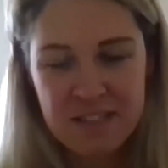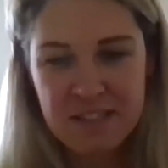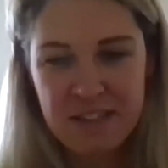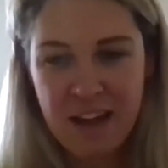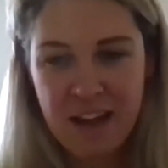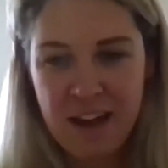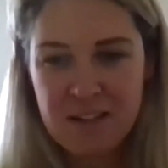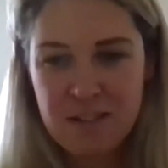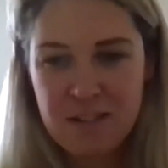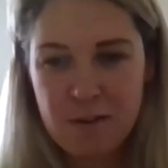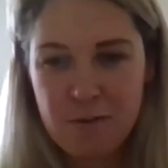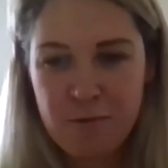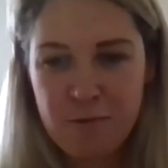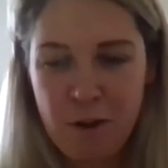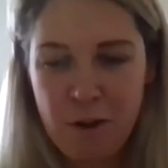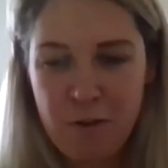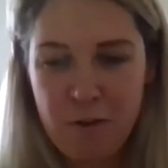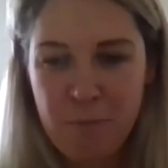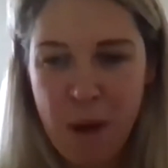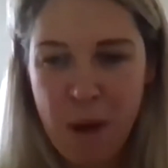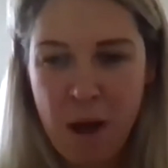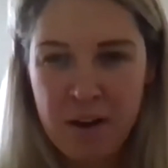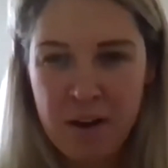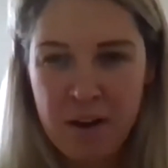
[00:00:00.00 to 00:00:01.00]
side
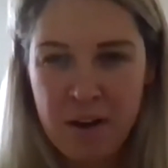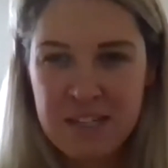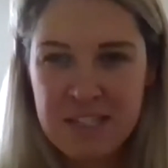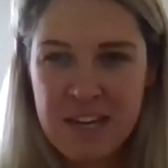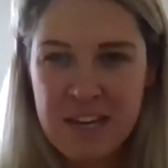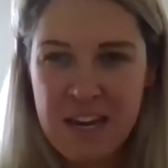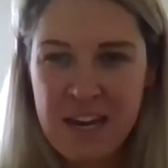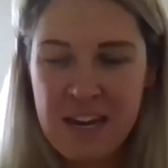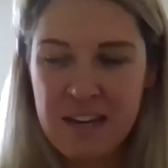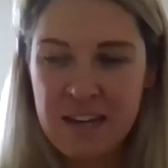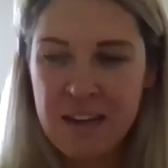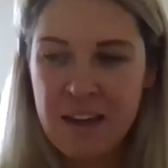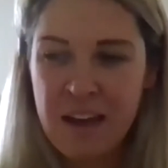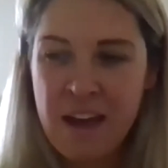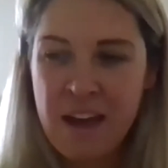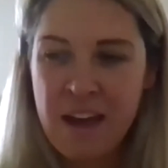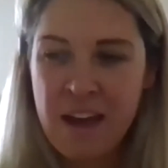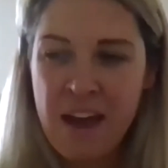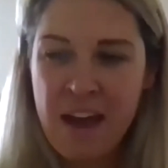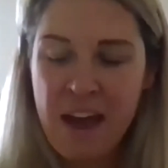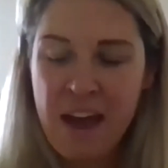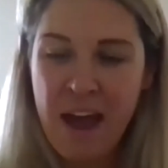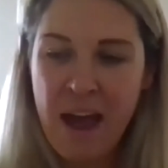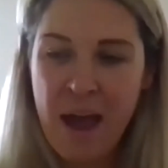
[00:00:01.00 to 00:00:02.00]
of marketing,
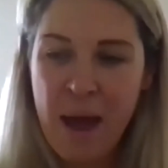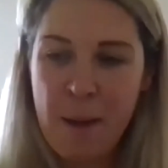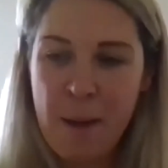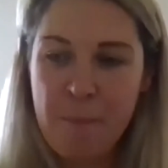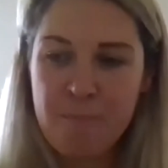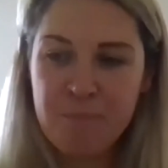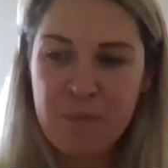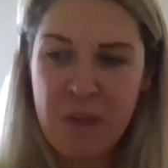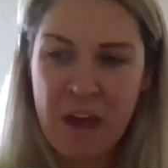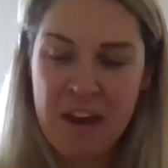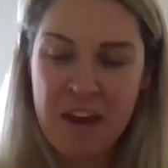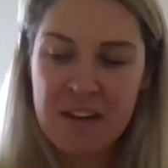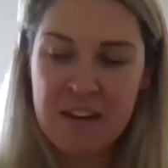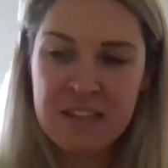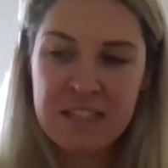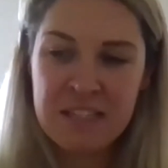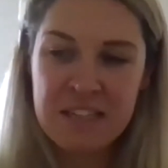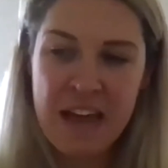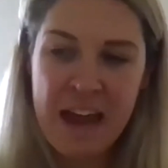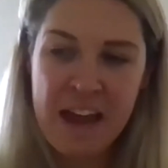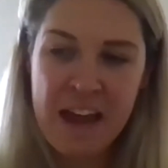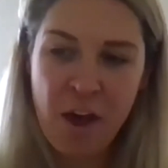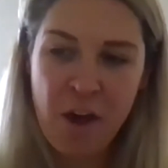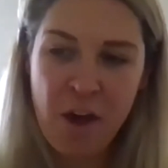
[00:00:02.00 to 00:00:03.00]
and
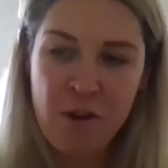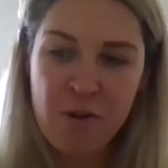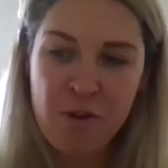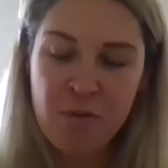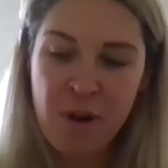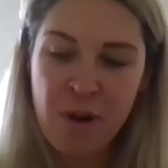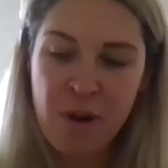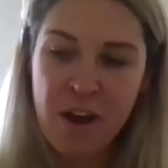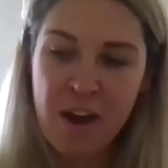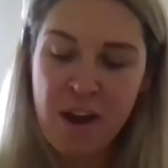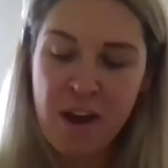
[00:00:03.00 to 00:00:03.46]
AO,